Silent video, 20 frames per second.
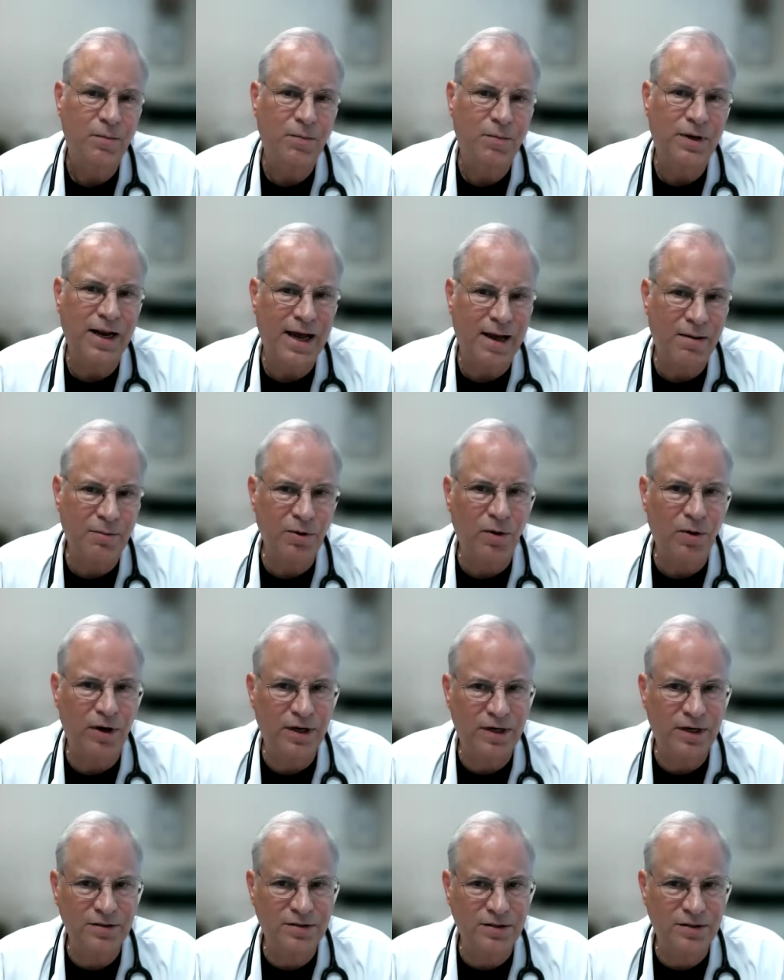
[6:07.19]
But
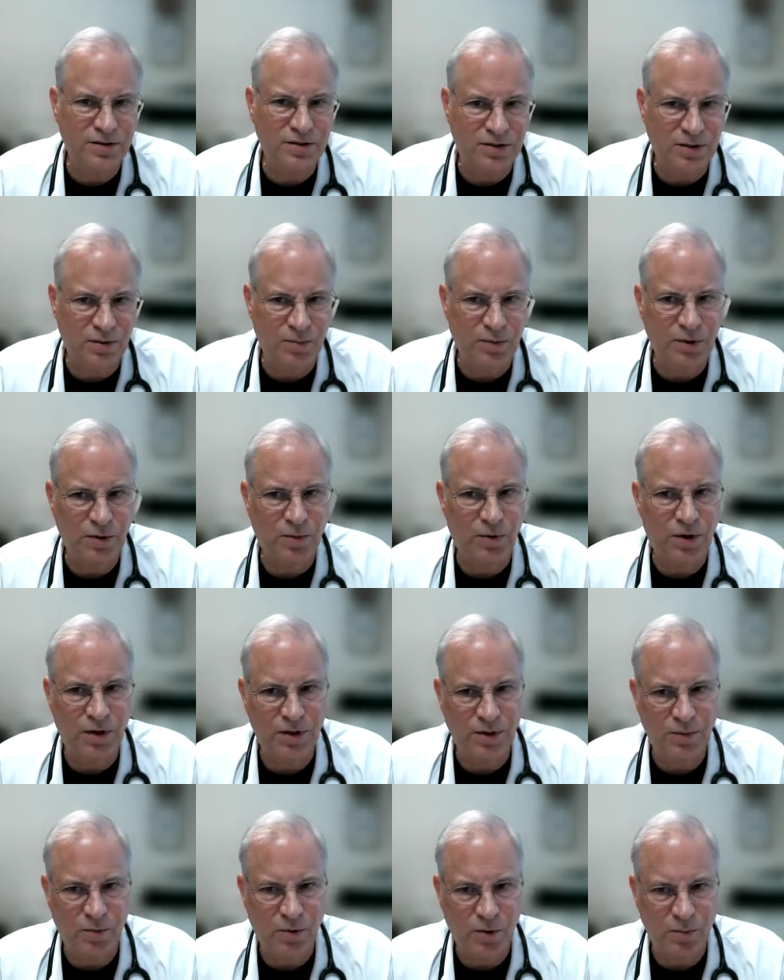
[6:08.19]
amyloid is the simpler
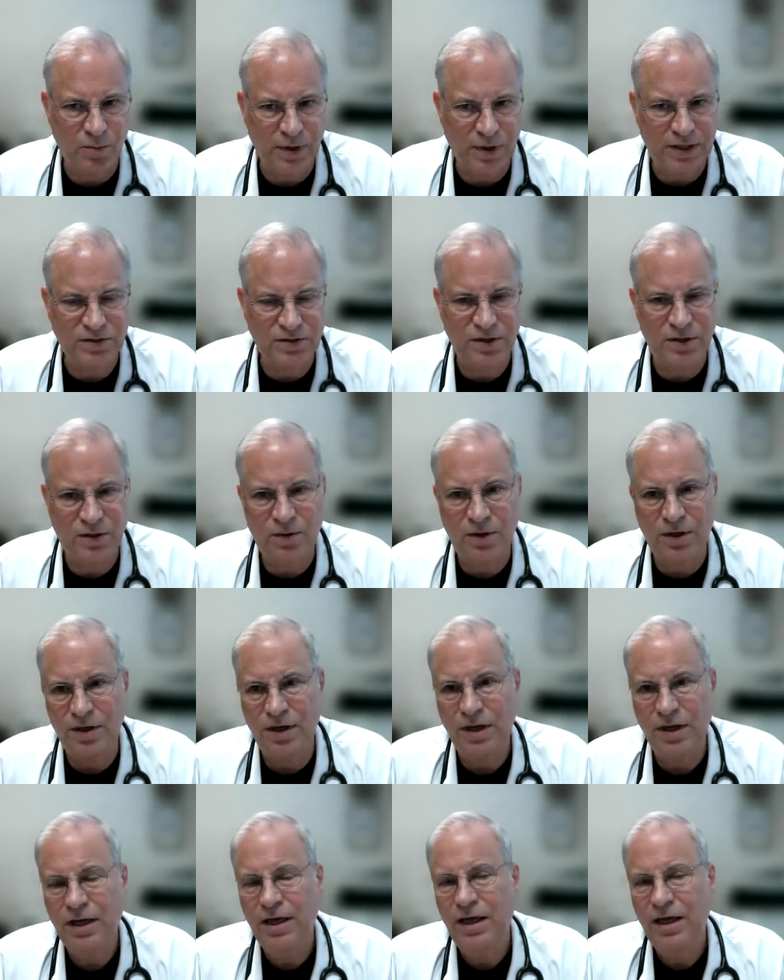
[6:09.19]
one, the more basic one.
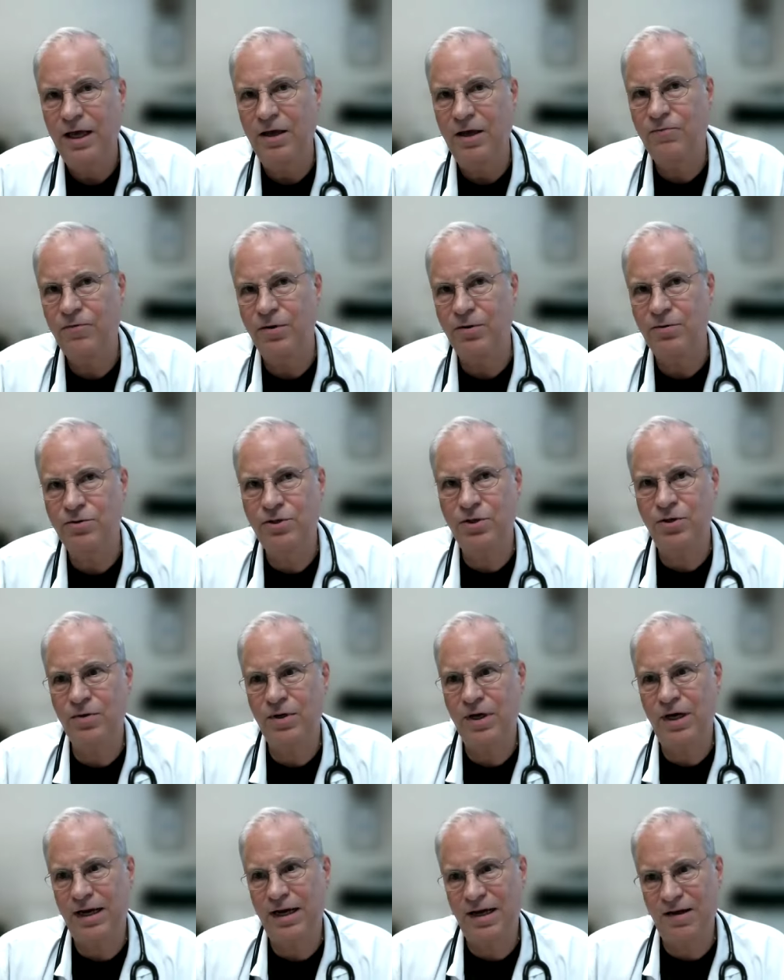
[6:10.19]
If you do
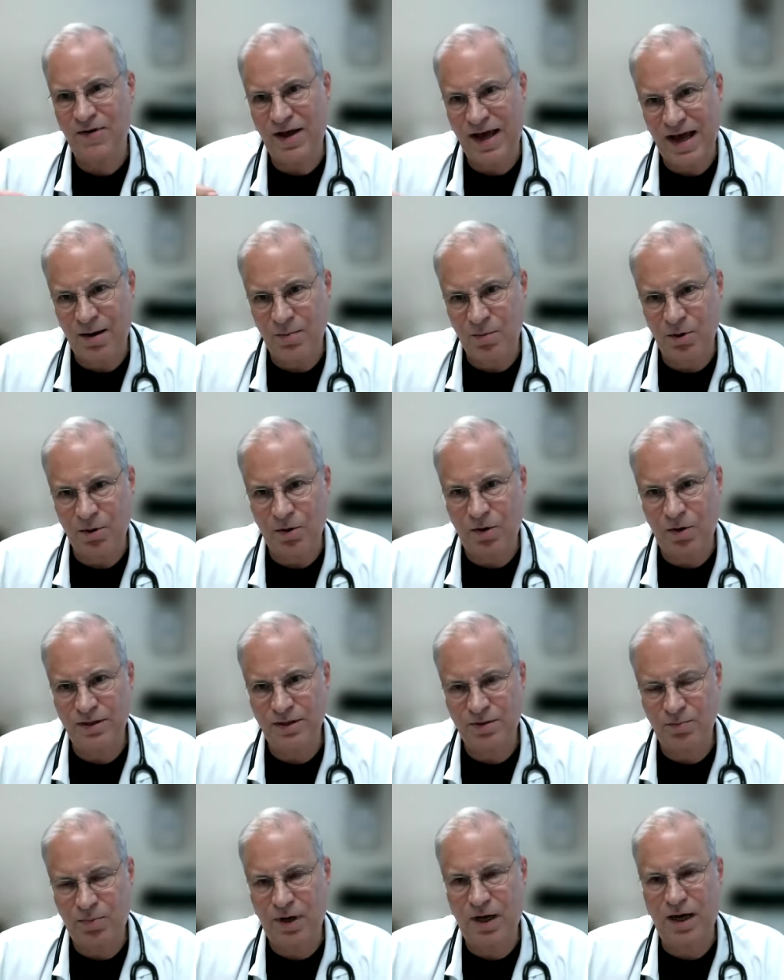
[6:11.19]
not have amyloid
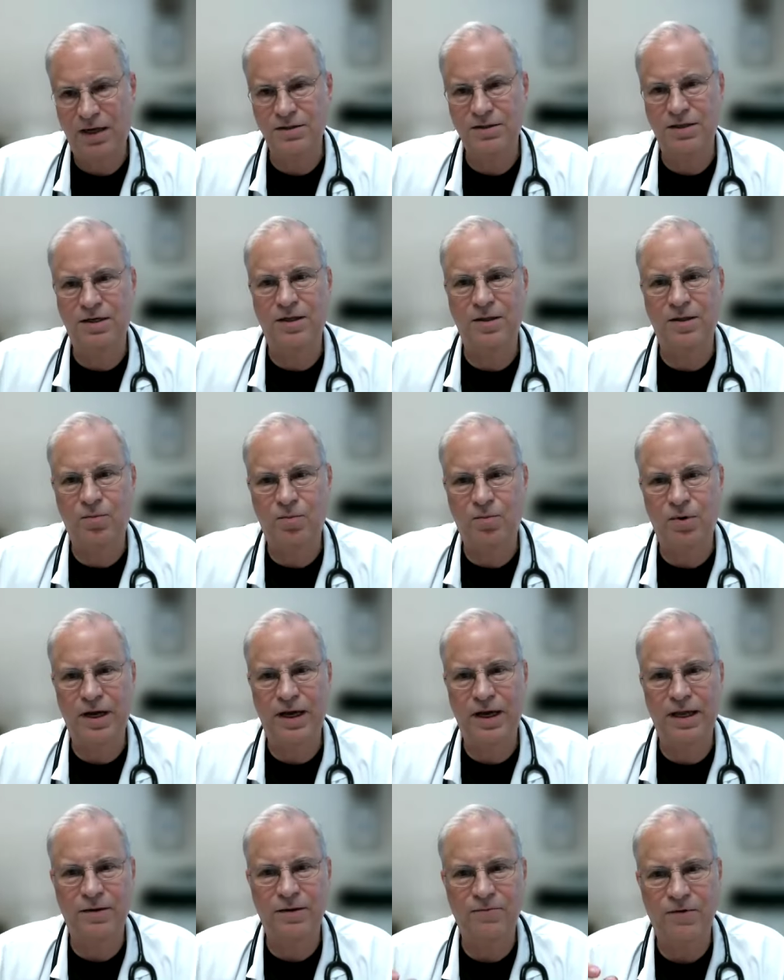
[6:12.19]
deposited in the
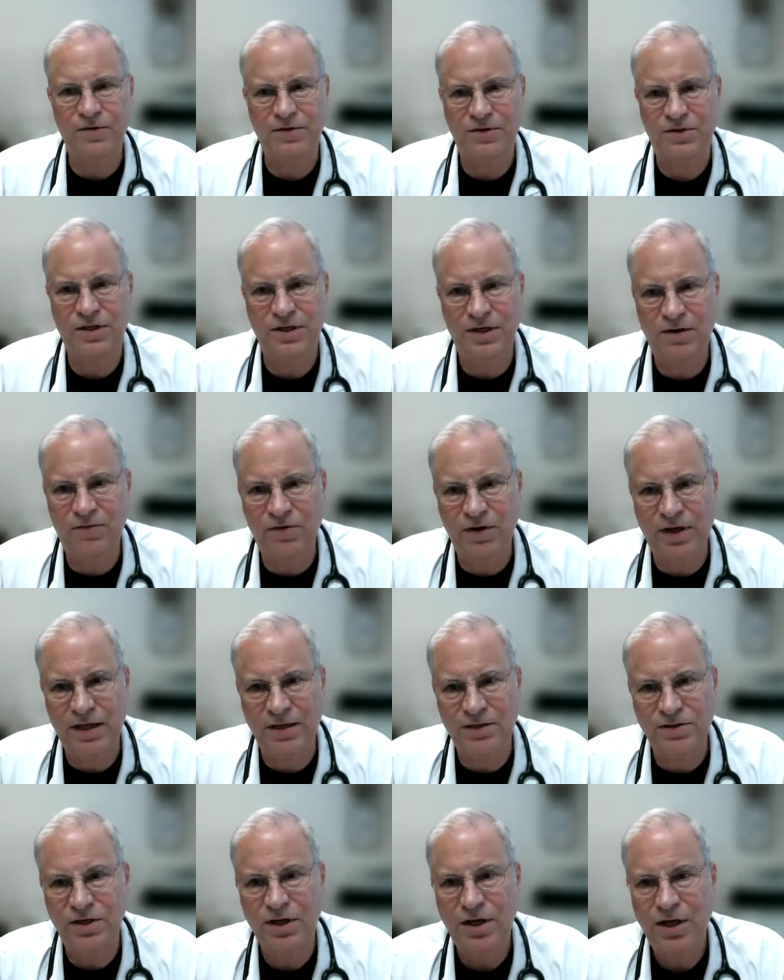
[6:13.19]
brain of a
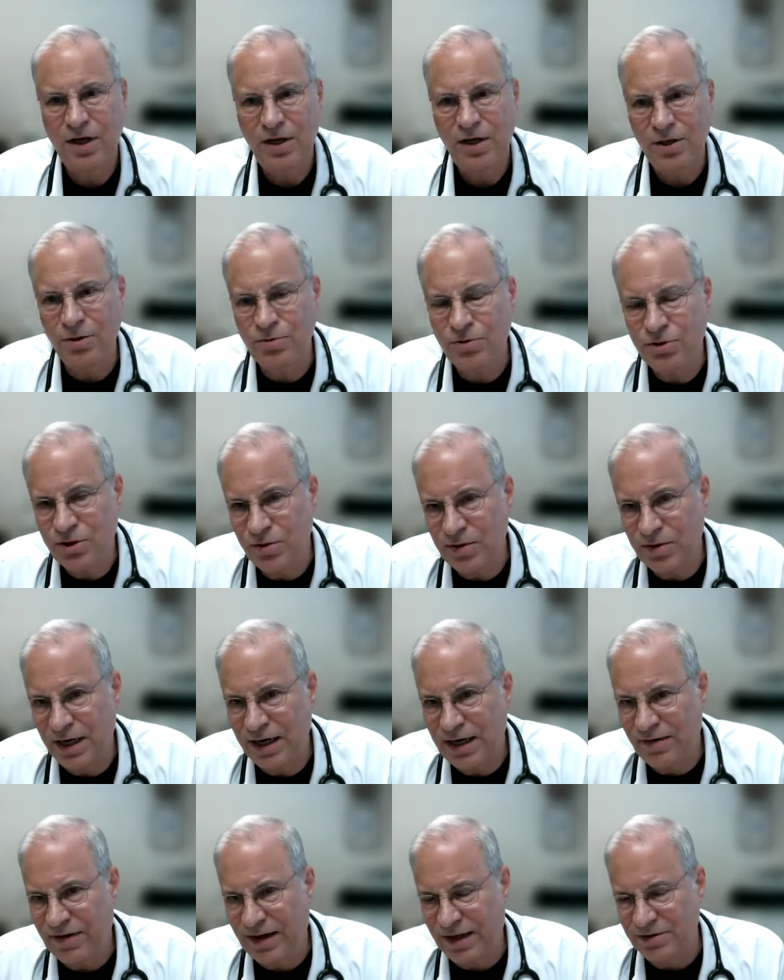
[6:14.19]
significance, you do
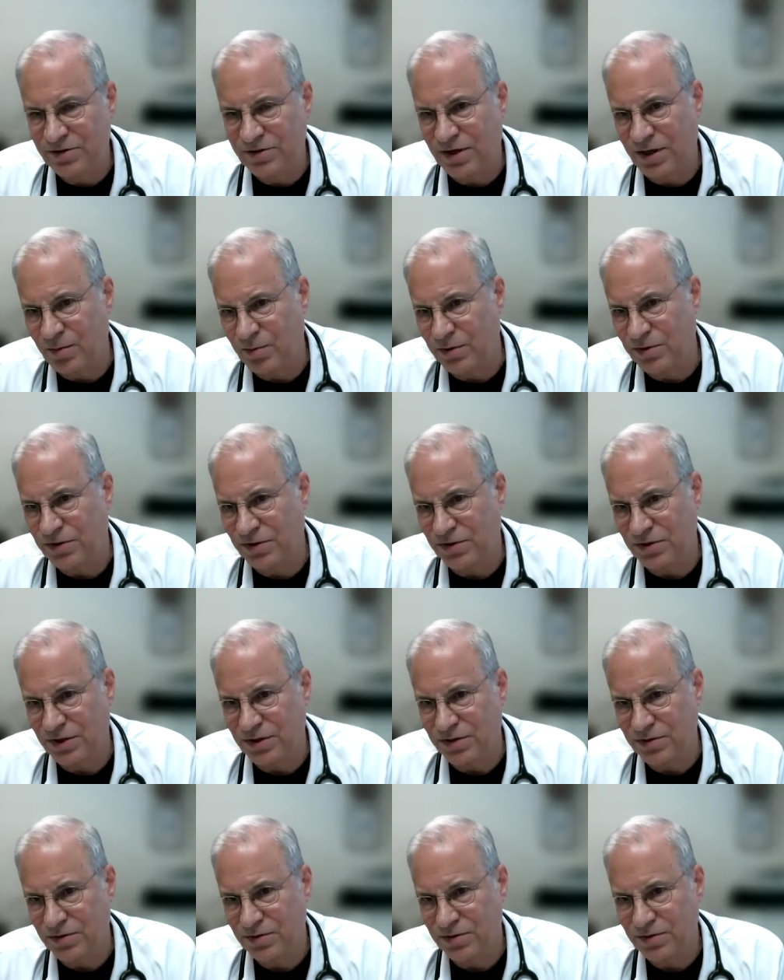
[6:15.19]
not have Alzheimer's
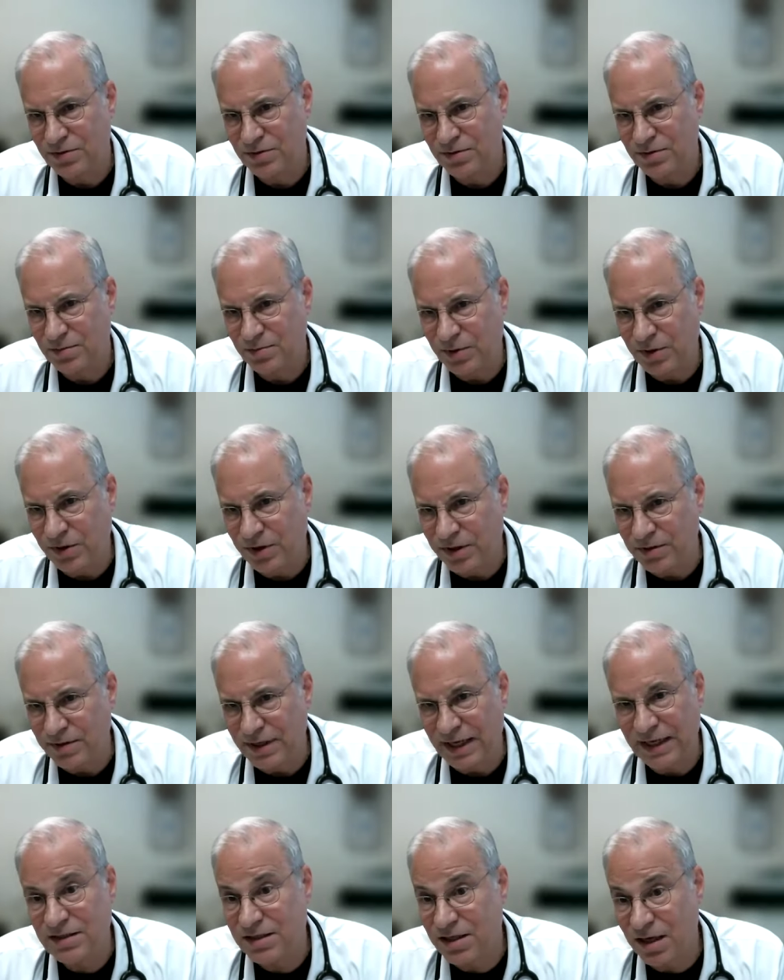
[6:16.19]
disease, period.
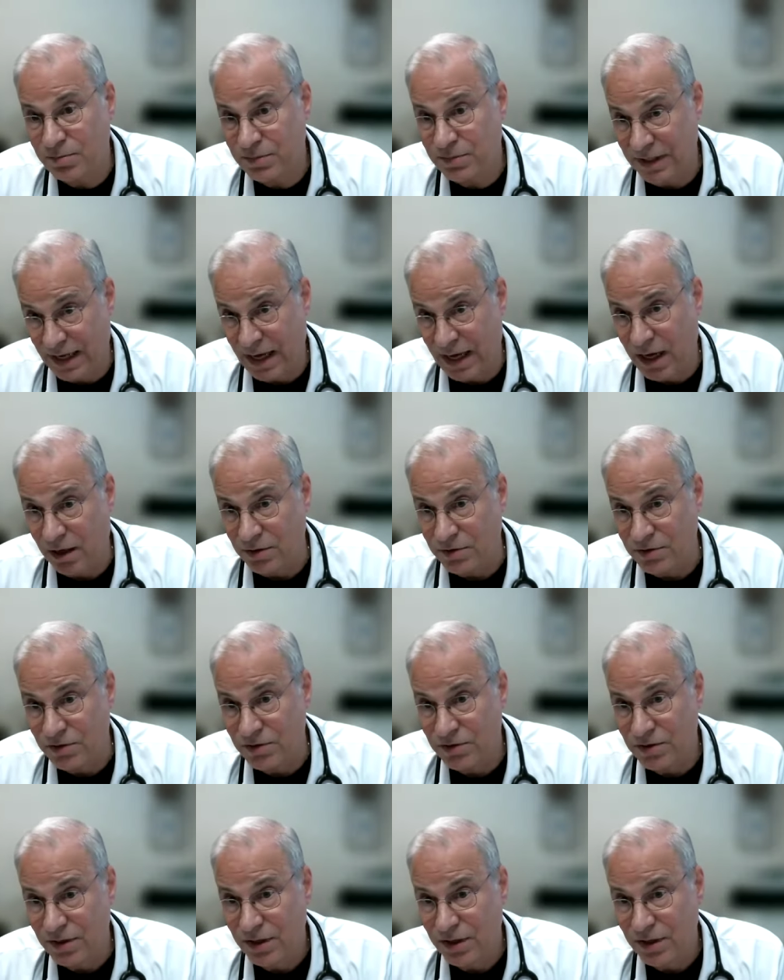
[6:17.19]
It's something else.